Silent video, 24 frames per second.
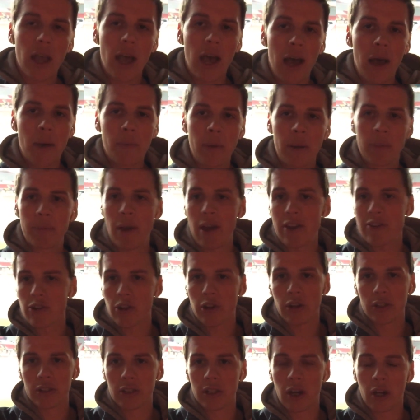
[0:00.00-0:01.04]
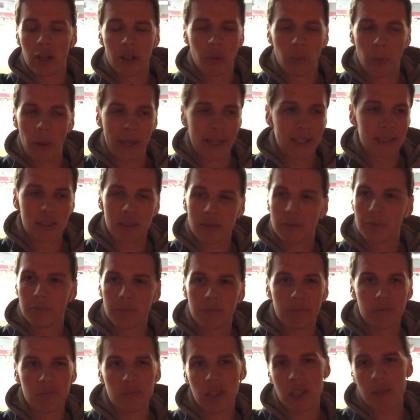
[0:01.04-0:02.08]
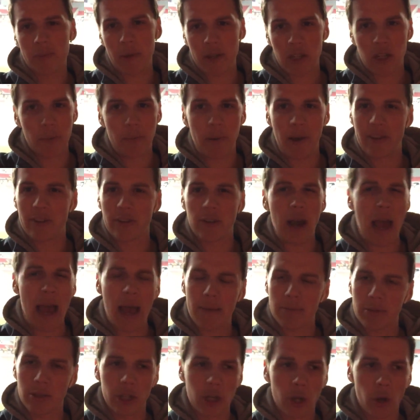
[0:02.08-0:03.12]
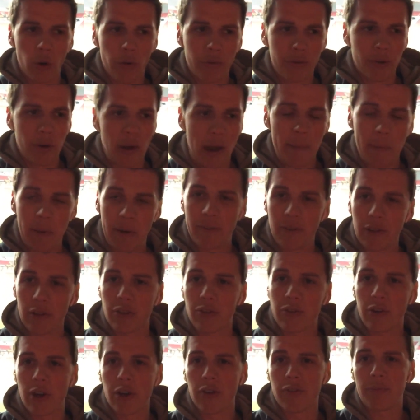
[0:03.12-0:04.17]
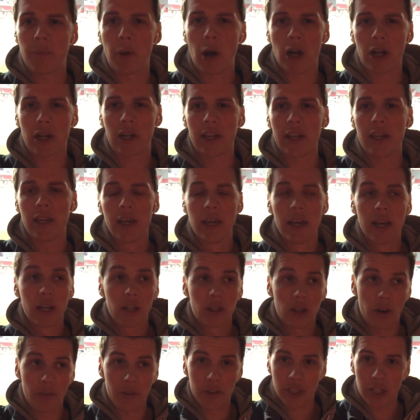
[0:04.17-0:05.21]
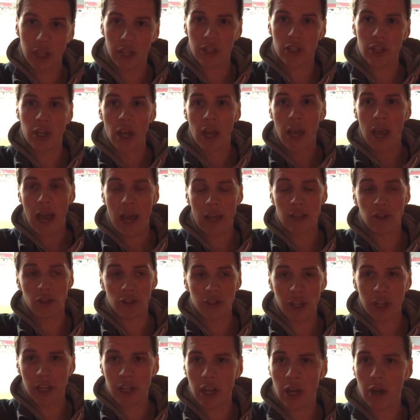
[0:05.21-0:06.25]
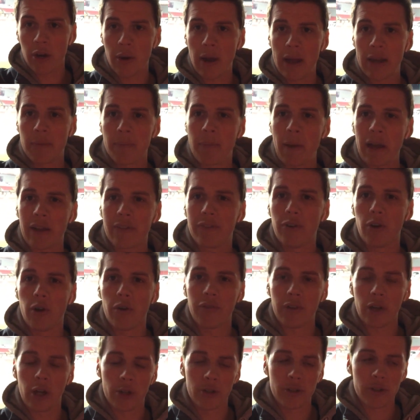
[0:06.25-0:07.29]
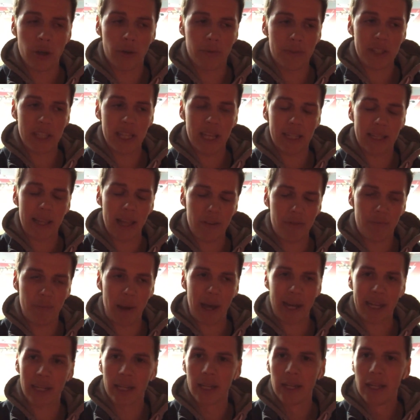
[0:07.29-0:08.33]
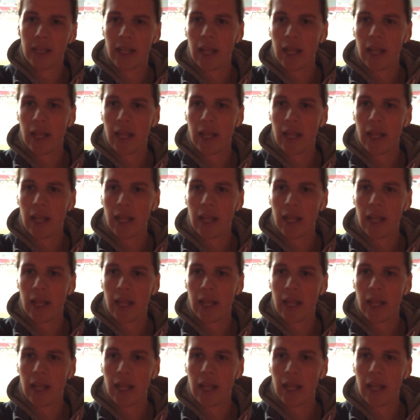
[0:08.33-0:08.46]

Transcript: and Pedro on the wings, especially Pedro, absolutely awful. And midfield three of Barkley, Kovacic, and Jorginho, and a back four of Alonso, obviously at left back,